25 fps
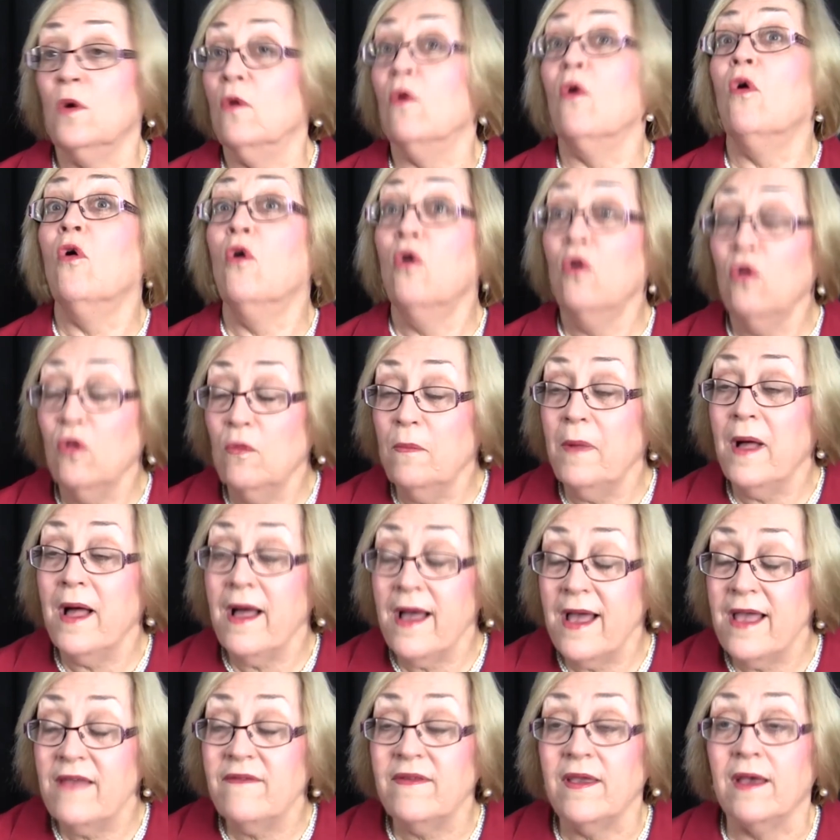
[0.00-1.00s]
all
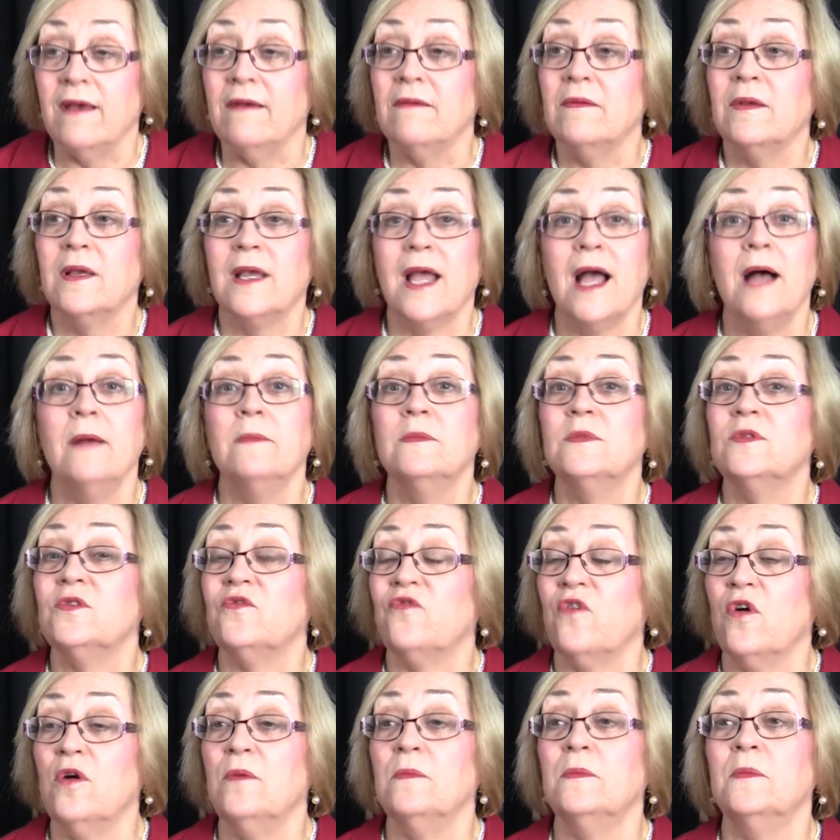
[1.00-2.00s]
behaviour comes
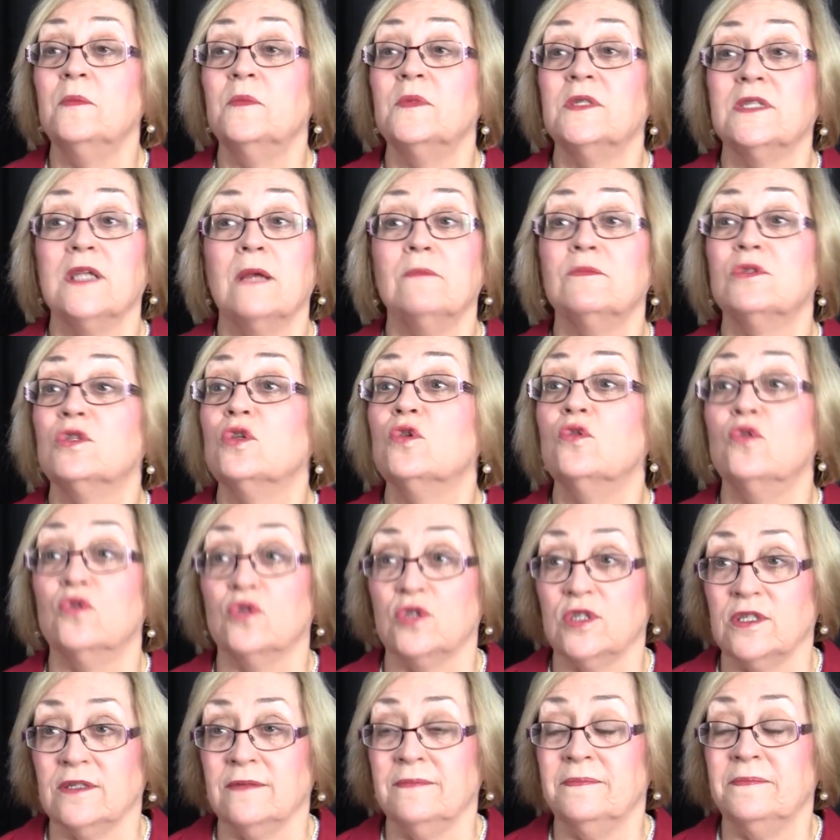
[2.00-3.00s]
from some
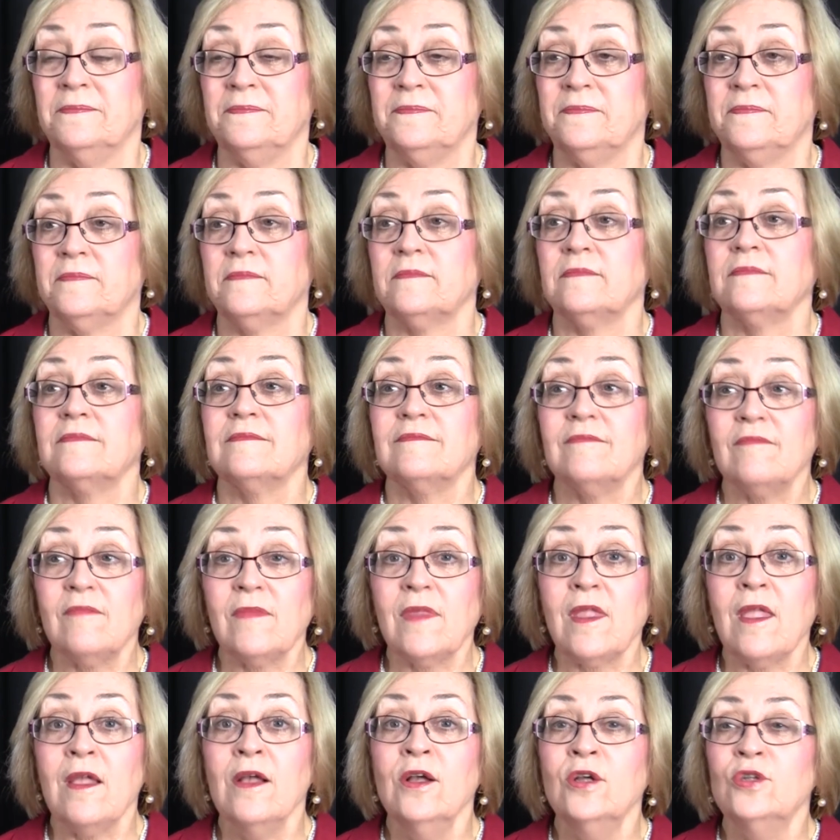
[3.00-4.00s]
source.
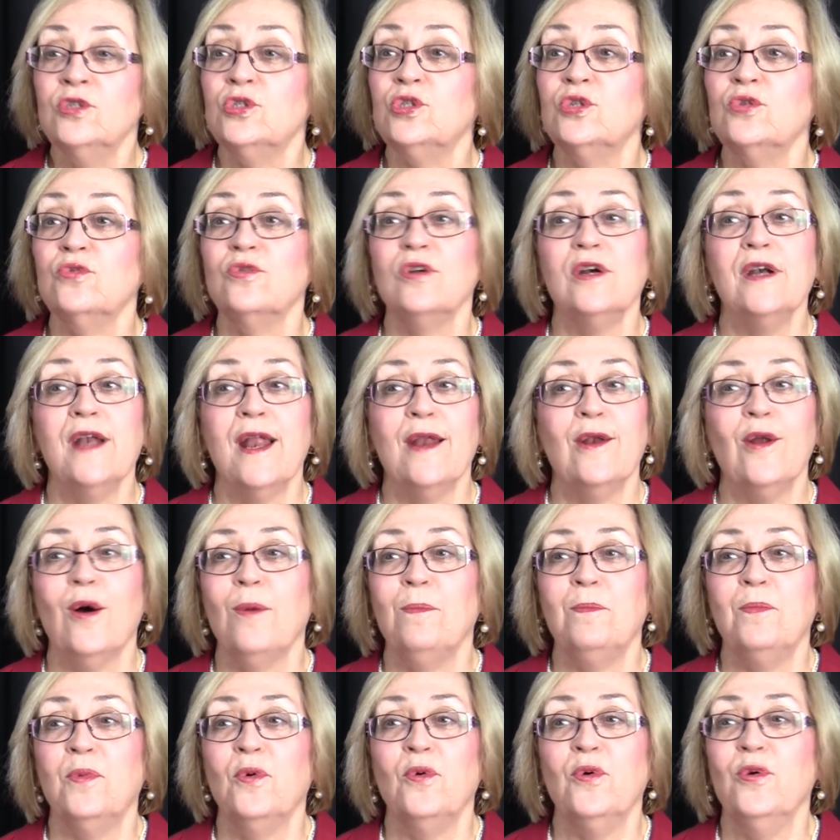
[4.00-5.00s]
Children are
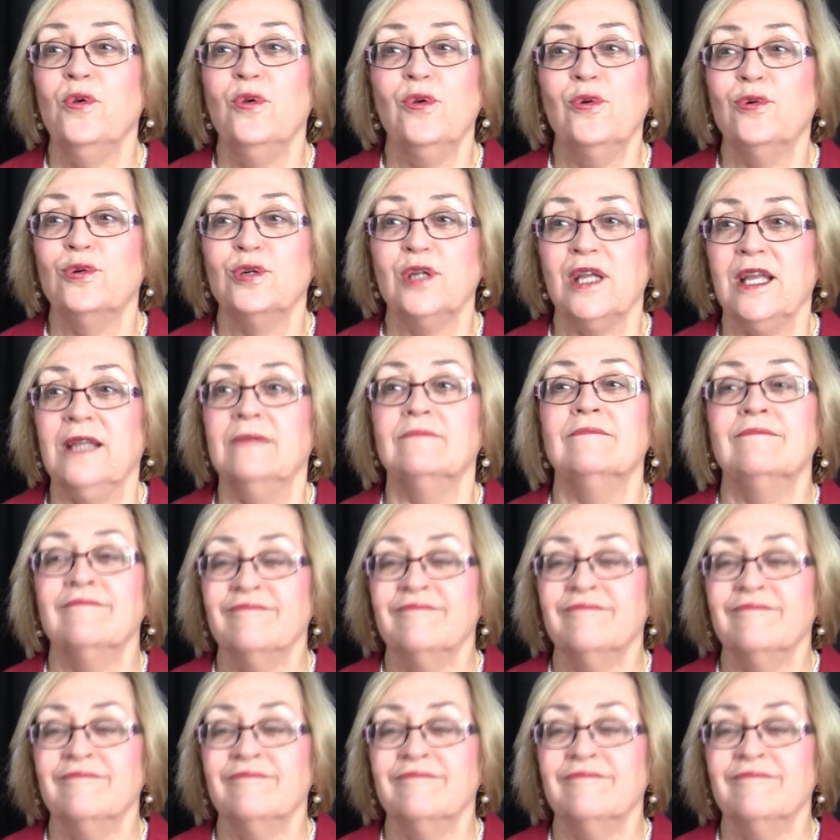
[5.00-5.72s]
not born naughty.